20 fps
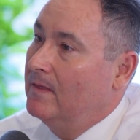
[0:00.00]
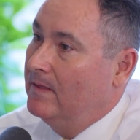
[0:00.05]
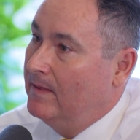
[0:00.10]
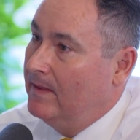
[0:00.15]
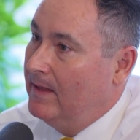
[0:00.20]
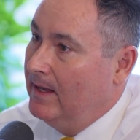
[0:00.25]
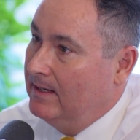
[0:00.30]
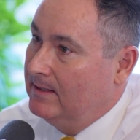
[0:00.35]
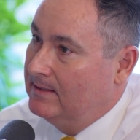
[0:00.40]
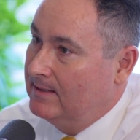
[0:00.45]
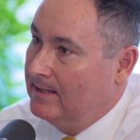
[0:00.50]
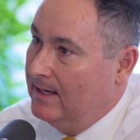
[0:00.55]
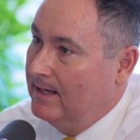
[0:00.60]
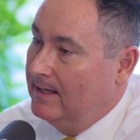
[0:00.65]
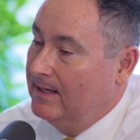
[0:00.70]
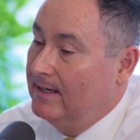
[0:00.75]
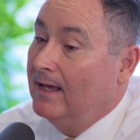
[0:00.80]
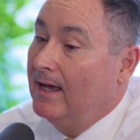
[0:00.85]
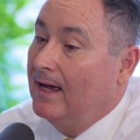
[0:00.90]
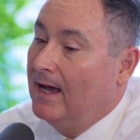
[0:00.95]
they
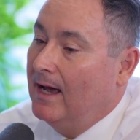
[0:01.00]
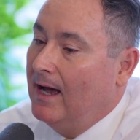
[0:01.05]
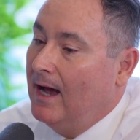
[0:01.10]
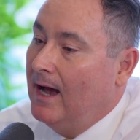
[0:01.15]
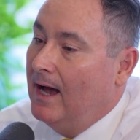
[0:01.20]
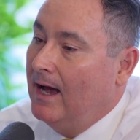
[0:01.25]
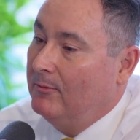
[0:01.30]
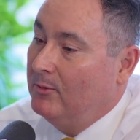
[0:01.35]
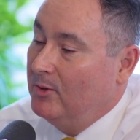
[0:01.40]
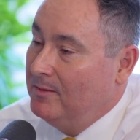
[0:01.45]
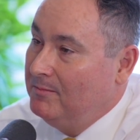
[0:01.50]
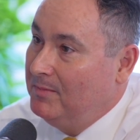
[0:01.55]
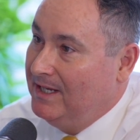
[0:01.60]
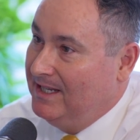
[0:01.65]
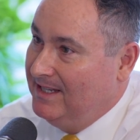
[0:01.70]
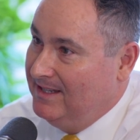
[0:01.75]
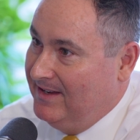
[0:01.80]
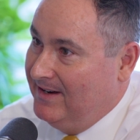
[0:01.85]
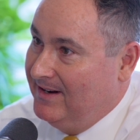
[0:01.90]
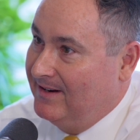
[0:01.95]
said, I would
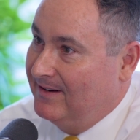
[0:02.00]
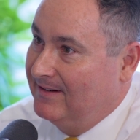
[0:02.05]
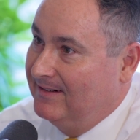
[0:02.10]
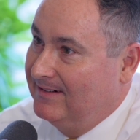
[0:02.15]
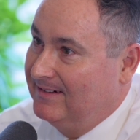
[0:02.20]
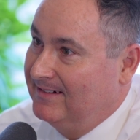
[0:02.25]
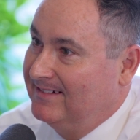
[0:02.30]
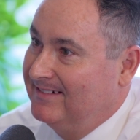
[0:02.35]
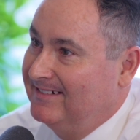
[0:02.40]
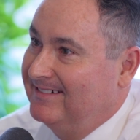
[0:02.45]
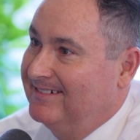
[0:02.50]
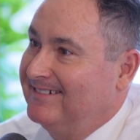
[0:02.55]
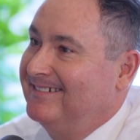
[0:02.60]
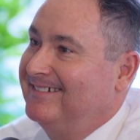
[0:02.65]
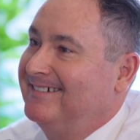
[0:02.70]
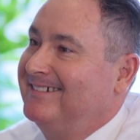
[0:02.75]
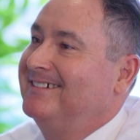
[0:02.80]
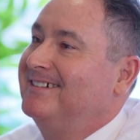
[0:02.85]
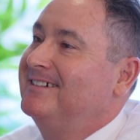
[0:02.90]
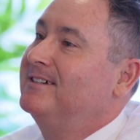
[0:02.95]
be there.
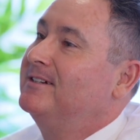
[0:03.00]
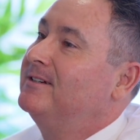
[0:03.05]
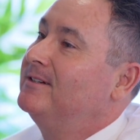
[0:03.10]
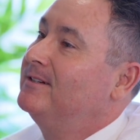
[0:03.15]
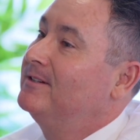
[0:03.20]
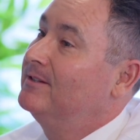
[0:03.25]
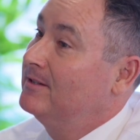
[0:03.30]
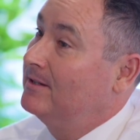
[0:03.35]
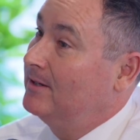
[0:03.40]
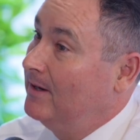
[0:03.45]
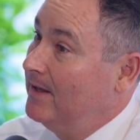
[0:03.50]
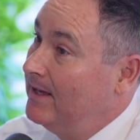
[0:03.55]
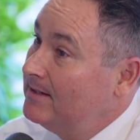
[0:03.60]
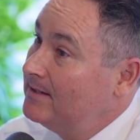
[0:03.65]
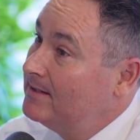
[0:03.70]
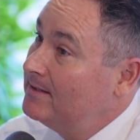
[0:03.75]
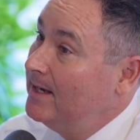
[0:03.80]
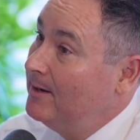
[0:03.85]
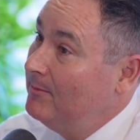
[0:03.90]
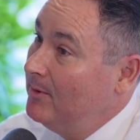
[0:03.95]
So that's
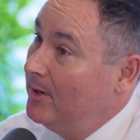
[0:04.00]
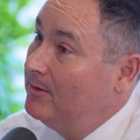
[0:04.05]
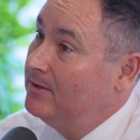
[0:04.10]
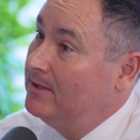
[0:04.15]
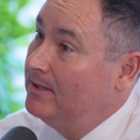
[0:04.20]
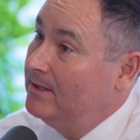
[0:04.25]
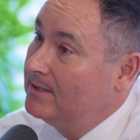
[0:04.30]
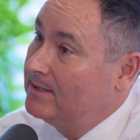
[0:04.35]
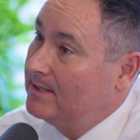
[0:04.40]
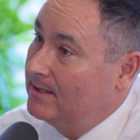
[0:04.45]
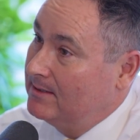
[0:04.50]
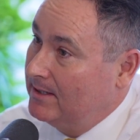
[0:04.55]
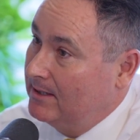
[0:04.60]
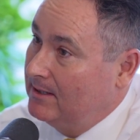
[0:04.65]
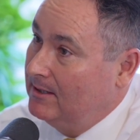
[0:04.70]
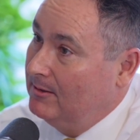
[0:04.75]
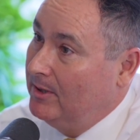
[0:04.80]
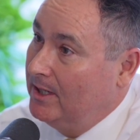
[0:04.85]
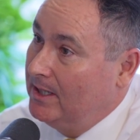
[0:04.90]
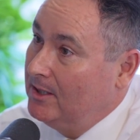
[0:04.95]
the same way with you. It sounds like
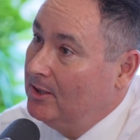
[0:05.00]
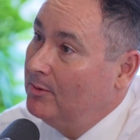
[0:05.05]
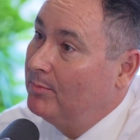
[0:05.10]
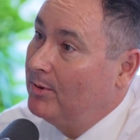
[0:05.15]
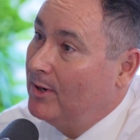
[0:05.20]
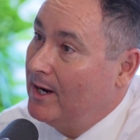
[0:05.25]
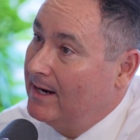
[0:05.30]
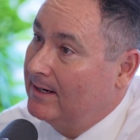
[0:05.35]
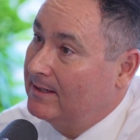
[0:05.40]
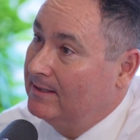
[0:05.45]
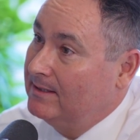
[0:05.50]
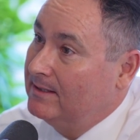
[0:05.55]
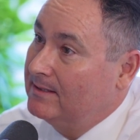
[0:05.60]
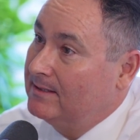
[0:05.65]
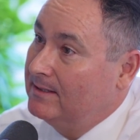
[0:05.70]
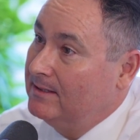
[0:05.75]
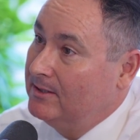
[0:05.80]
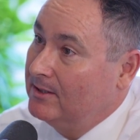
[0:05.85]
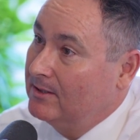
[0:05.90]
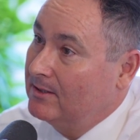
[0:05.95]
the way you practice
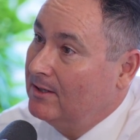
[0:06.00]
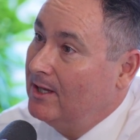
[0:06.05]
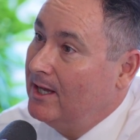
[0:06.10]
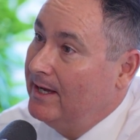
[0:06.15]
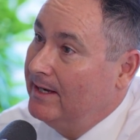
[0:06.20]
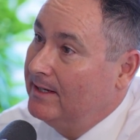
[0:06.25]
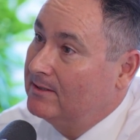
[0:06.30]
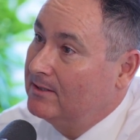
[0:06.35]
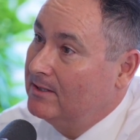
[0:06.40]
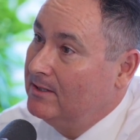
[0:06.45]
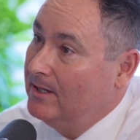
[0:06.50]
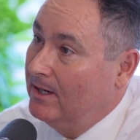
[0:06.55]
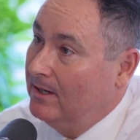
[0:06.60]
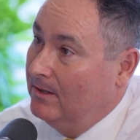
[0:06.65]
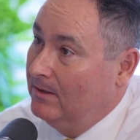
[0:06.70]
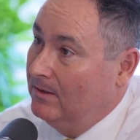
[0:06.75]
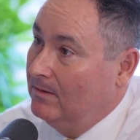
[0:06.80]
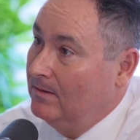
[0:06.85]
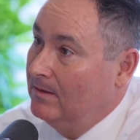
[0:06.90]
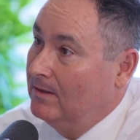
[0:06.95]
is your clients
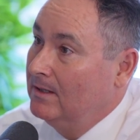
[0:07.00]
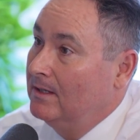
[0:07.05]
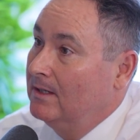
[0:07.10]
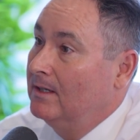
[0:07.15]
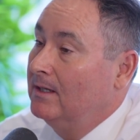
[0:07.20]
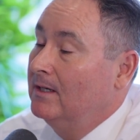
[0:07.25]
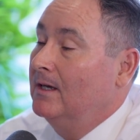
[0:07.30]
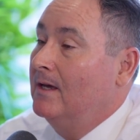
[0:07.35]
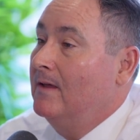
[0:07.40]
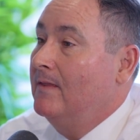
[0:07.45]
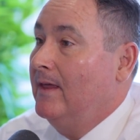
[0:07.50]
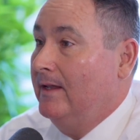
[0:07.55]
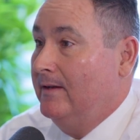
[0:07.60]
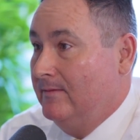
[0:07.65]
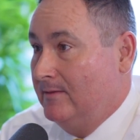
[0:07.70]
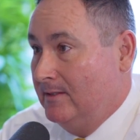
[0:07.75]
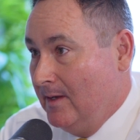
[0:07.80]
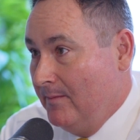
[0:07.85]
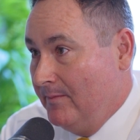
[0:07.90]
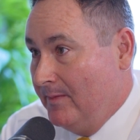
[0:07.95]
know that if
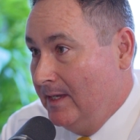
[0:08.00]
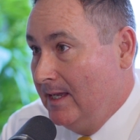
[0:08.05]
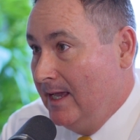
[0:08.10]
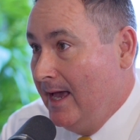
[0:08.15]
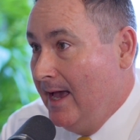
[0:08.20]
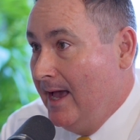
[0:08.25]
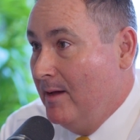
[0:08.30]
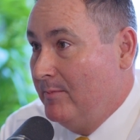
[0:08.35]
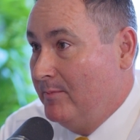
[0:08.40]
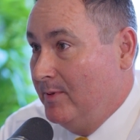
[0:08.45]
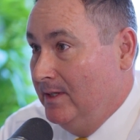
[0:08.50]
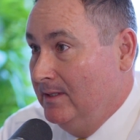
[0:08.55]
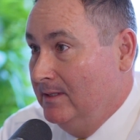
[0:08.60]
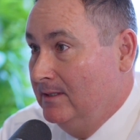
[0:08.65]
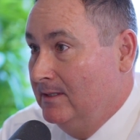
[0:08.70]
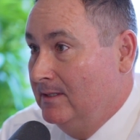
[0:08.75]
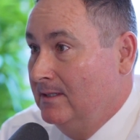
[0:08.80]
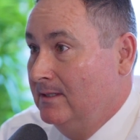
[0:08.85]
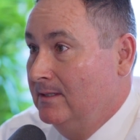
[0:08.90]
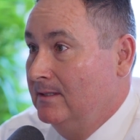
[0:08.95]
something
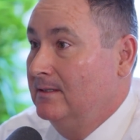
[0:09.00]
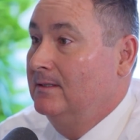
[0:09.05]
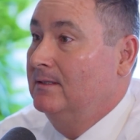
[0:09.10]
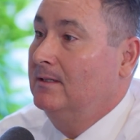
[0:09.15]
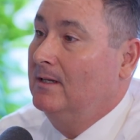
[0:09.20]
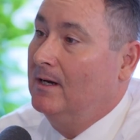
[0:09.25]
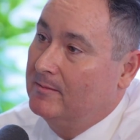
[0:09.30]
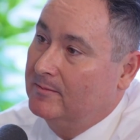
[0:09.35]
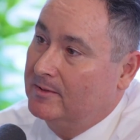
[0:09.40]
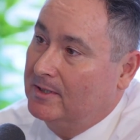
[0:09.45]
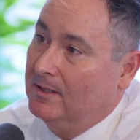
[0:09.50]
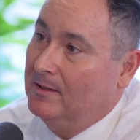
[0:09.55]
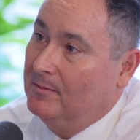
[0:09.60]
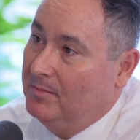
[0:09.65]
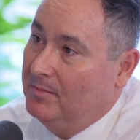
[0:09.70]
happens, Tom's going to